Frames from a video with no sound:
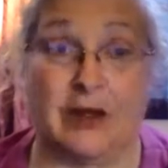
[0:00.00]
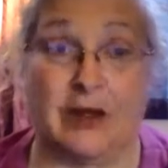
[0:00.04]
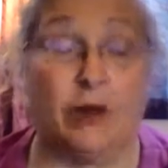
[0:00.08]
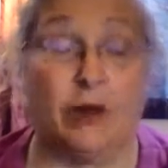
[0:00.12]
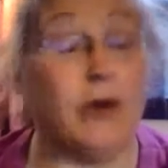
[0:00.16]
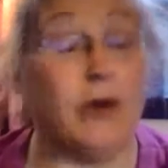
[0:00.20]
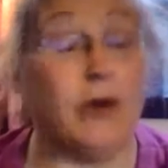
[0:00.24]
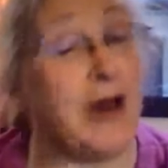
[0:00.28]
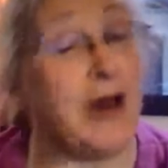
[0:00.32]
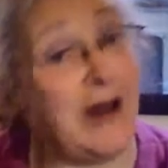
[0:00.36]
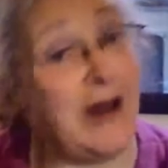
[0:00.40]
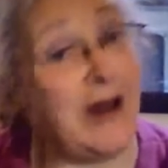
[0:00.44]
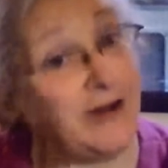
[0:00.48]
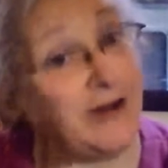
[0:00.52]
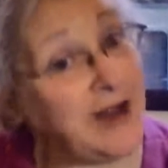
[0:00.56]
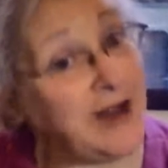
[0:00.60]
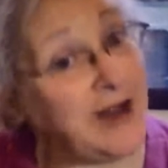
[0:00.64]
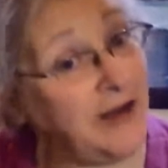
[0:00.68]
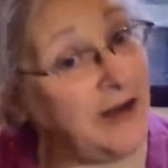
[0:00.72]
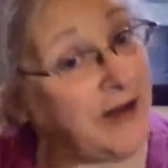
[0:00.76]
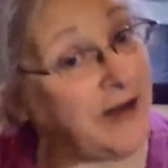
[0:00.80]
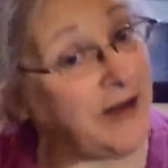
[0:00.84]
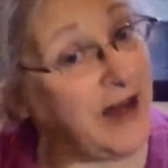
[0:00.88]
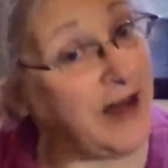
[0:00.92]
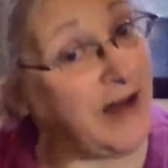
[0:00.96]
Well, howdy,
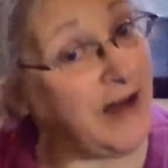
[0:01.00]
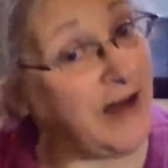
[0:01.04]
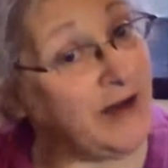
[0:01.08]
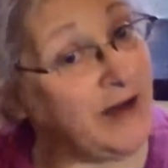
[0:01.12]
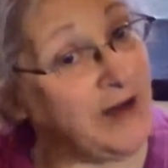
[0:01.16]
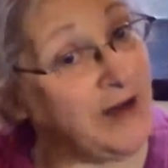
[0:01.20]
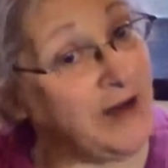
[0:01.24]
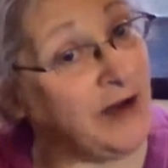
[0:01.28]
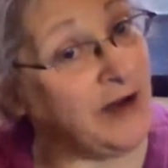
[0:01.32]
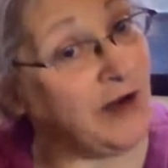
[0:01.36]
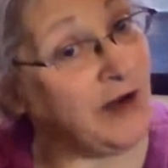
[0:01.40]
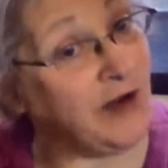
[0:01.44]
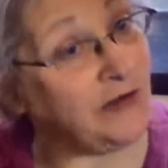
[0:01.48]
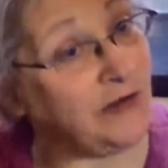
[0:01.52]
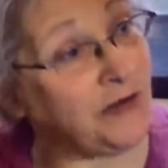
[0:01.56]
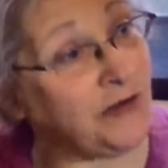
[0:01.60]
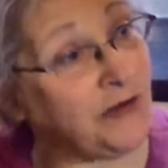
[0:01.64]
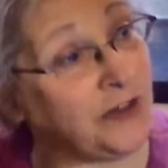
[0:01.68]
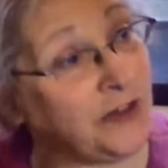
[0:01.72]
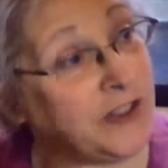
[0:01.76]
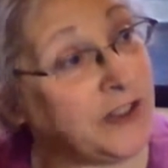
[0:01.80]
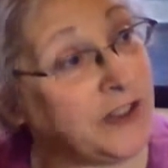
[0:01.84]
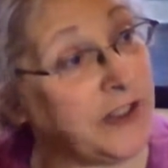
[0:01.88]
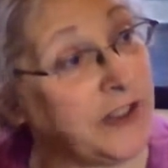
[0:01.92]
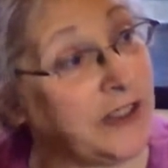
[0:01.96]
howdy, howdy, y'all.
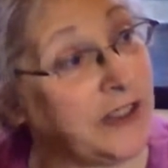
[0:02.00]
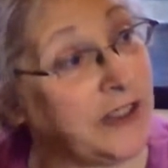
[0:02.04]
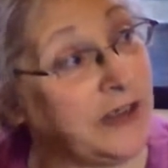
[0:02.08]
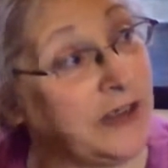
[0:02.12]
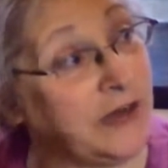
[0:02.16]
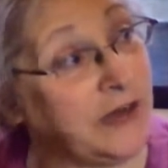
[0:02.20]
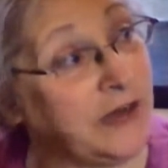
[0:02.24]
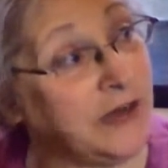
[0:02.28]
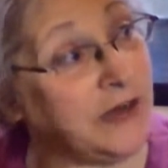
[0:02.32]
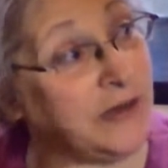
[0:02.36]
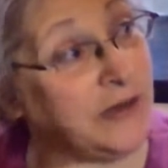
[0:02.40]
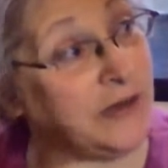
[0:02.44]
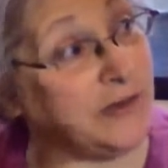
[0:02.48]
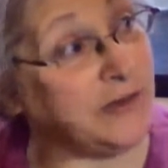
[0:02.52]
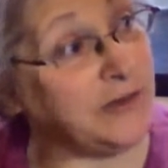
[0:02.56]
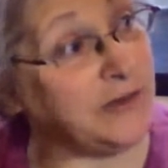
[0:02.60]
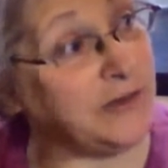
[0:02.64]
Teresa here.